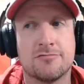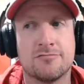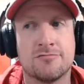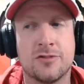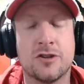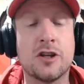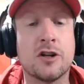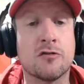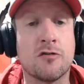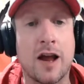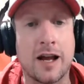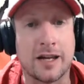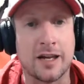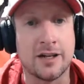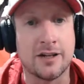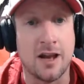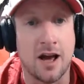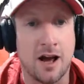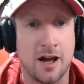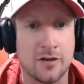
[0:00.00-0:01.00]
really
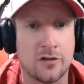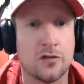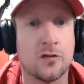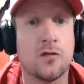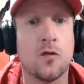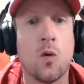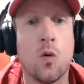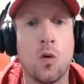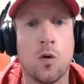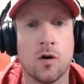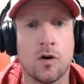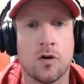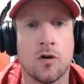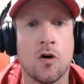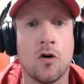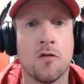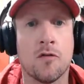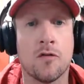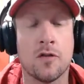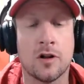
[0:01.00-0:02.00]
recognized
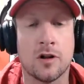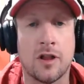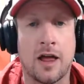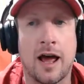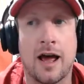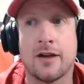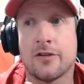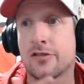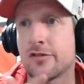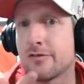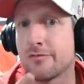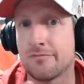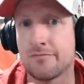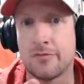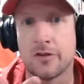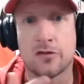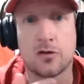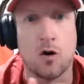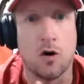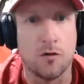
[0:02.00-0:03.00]
for over the last,
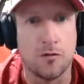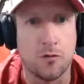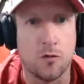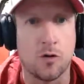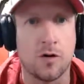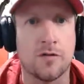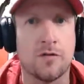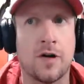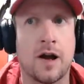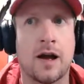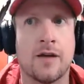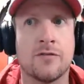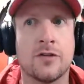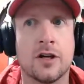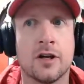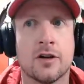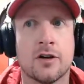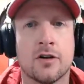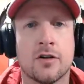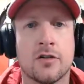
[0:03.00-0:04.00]
let's call it 4 to 5
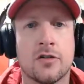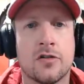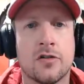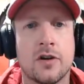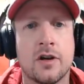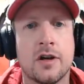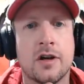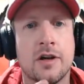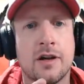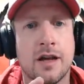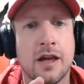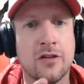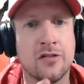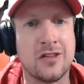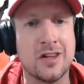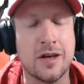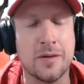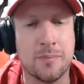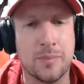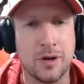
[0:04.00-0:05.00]
years, is
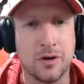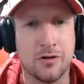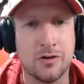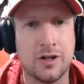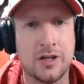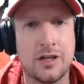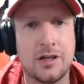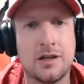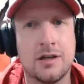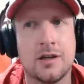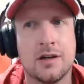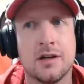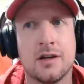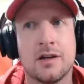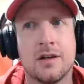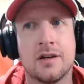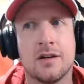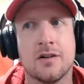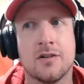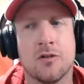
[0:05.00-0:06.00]
the ability
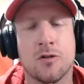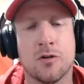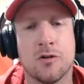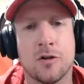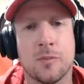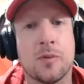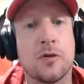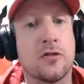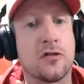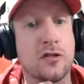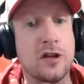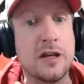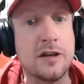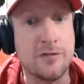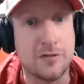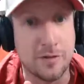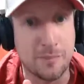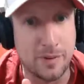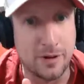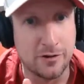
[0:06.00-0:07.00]
or the
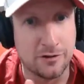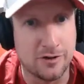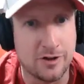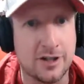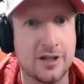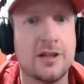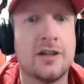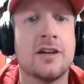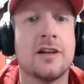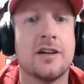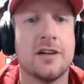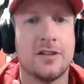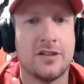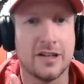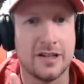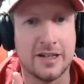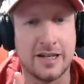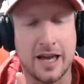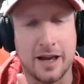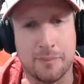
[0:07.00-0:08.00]
perceived ability
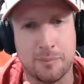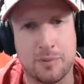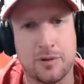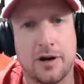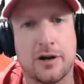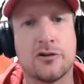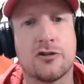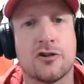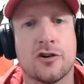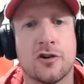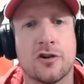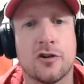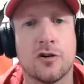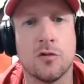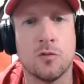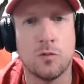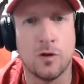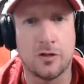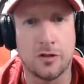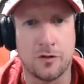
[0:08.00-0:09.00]
to get pressure
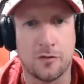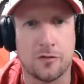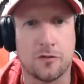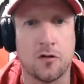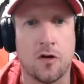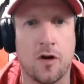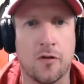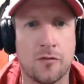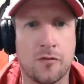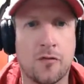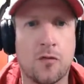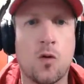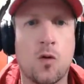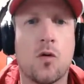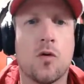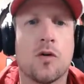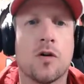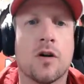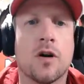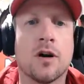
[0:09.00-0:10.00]
with the front
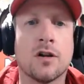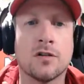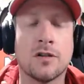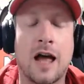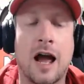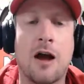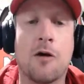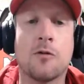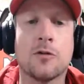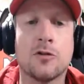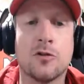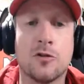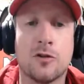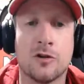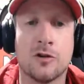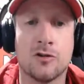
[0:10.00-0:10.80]
four, allowing you to